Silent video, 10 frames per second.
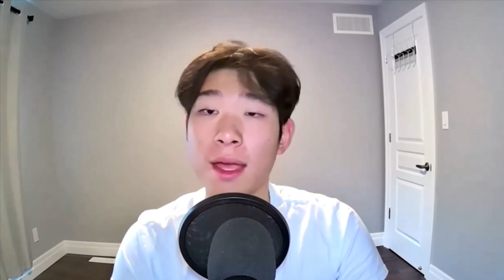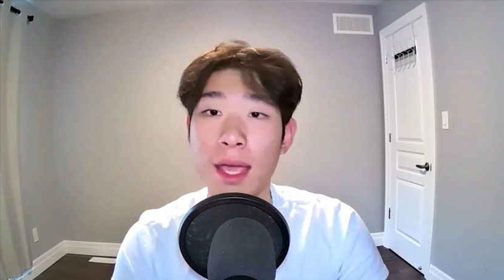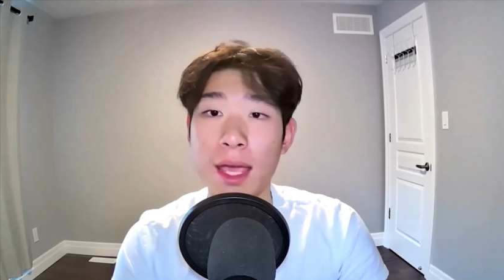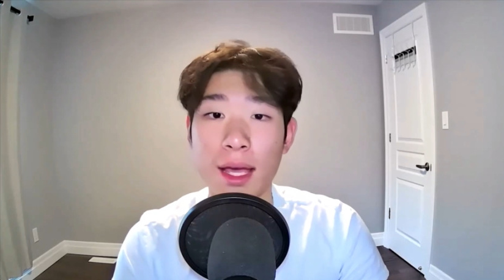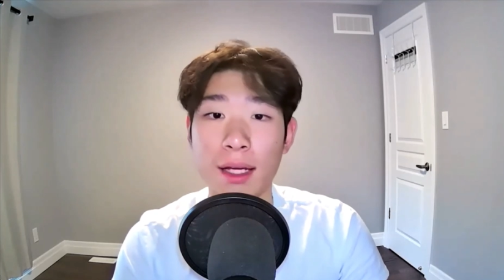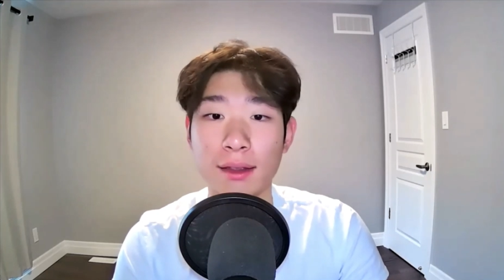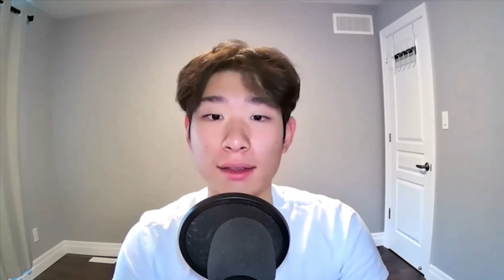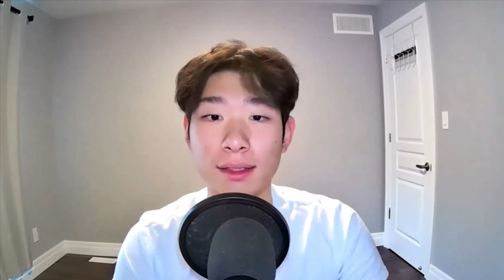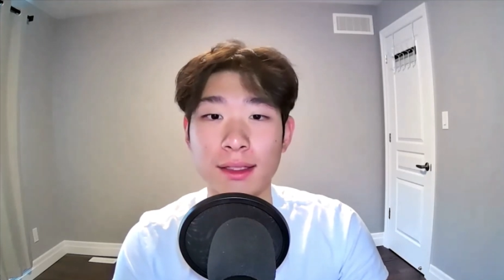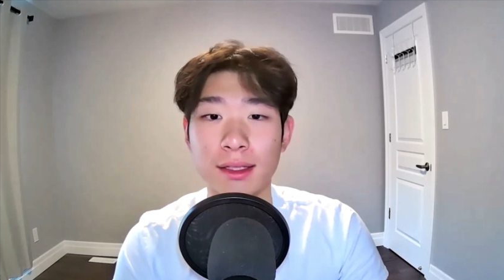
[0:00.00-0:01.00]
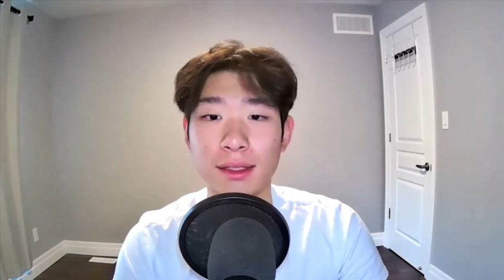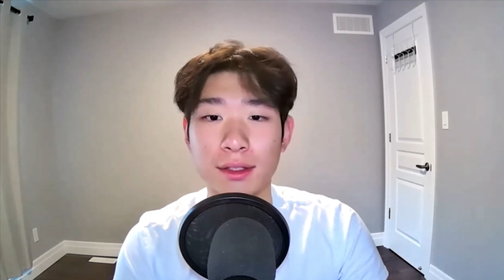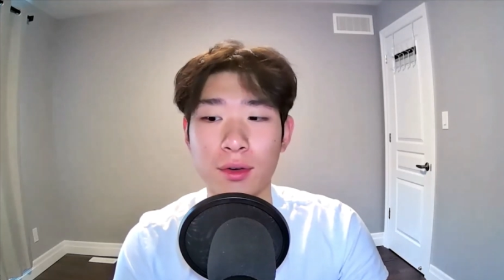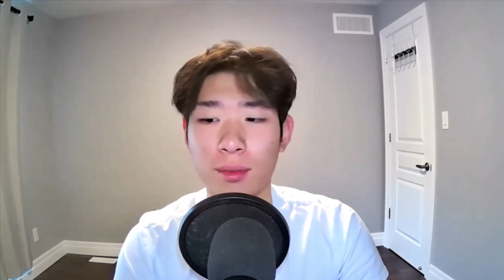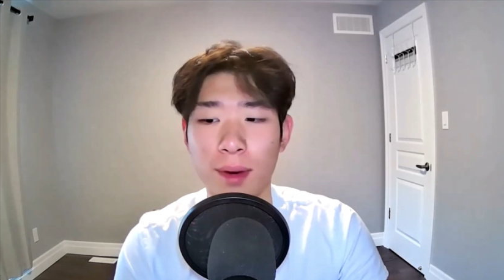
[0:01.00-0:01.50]
And
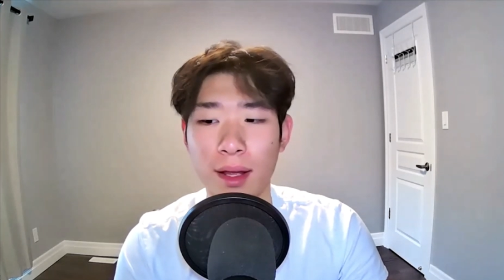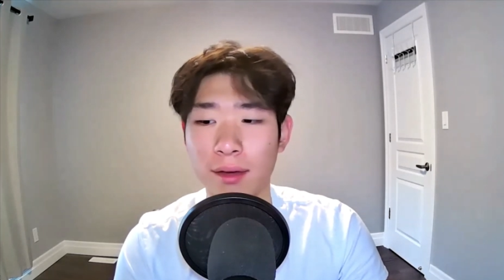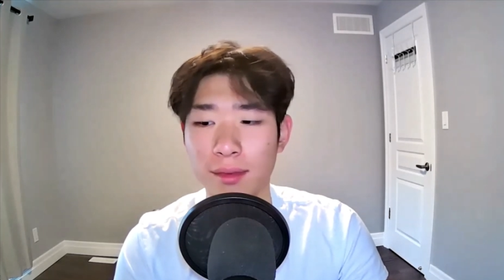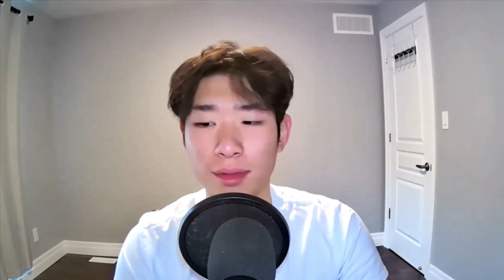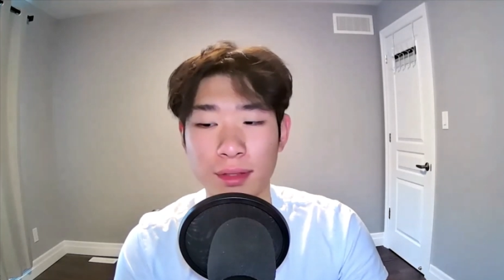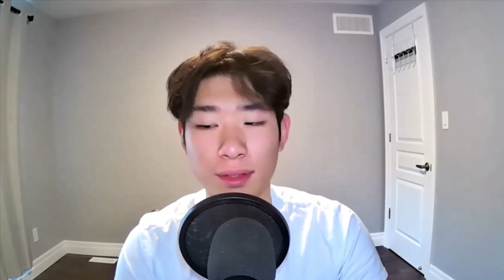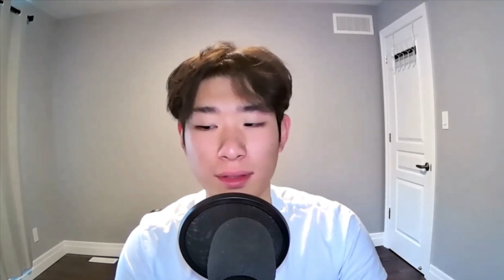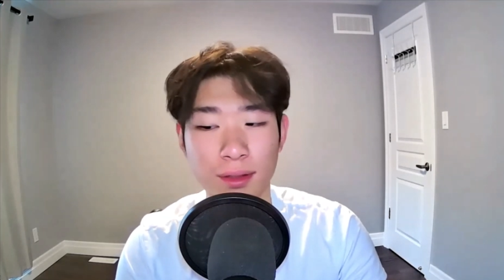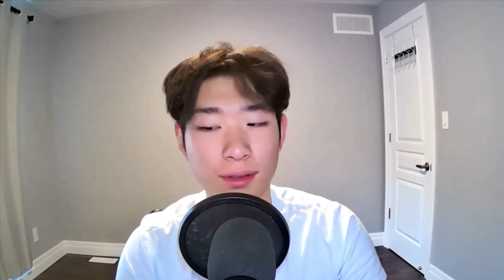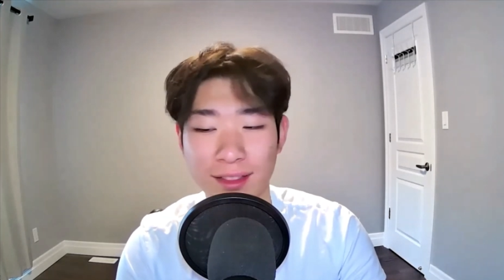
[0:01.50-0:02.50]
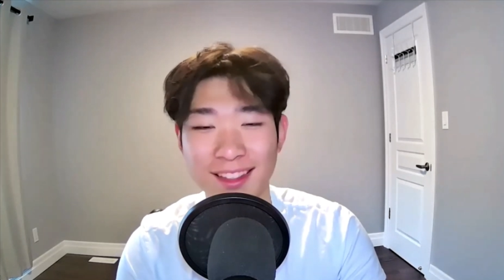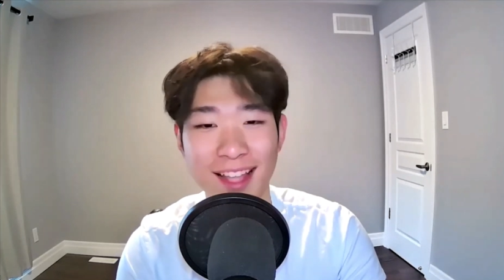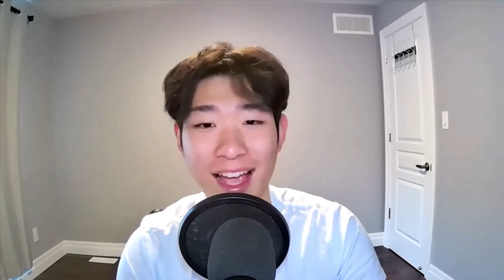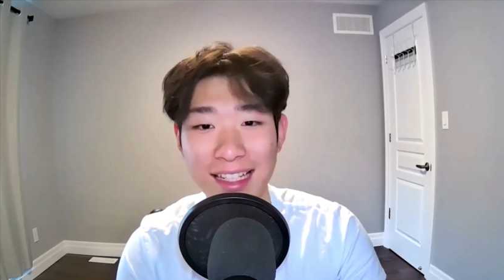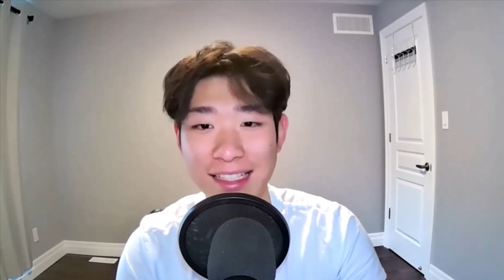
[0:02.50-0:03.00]
so around like
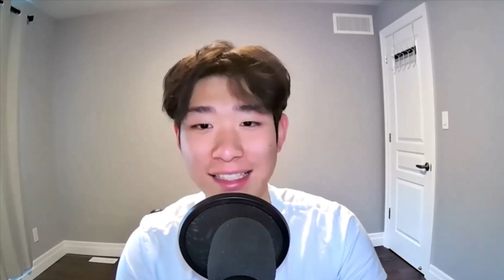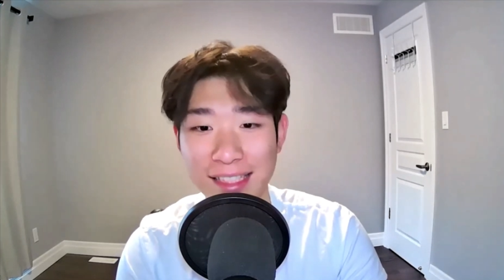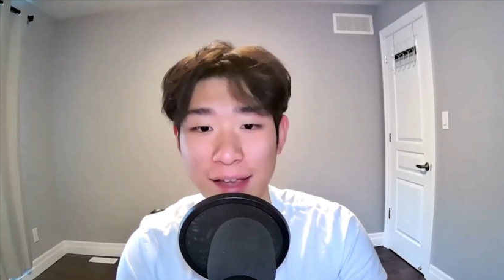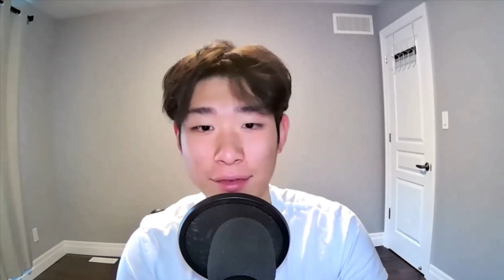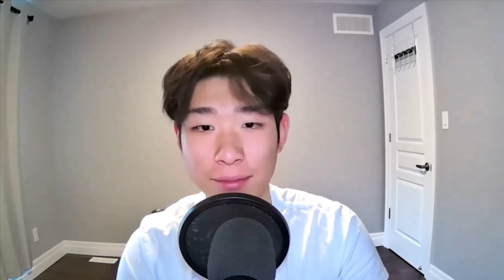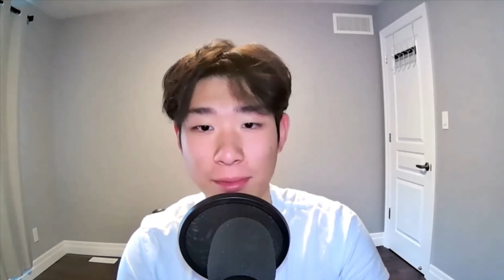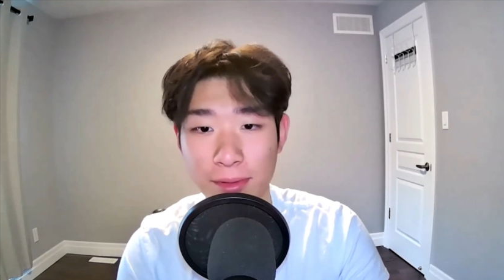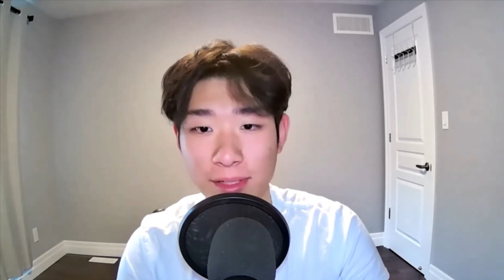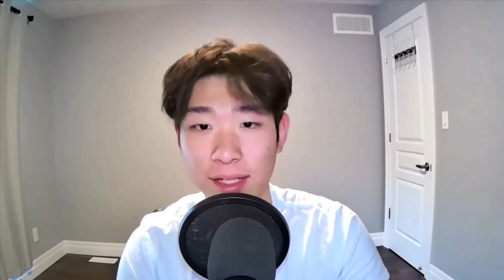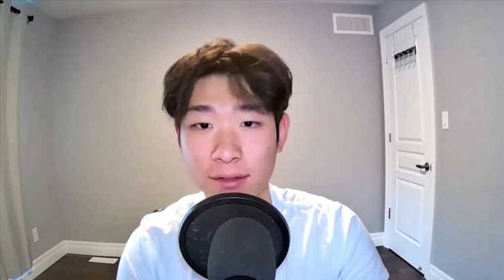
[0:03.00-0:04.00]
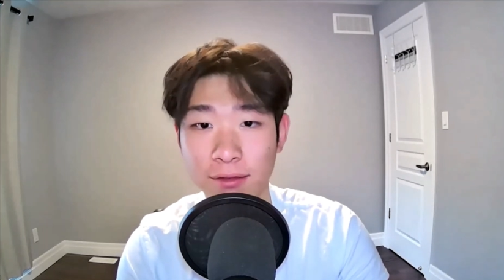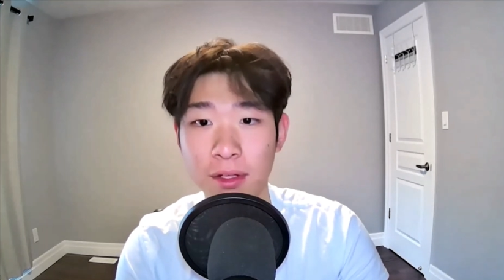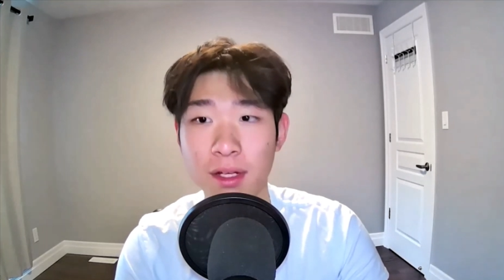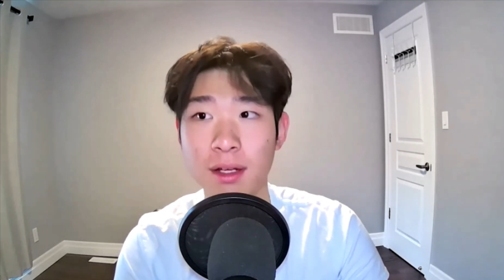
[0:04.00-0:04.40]
97% of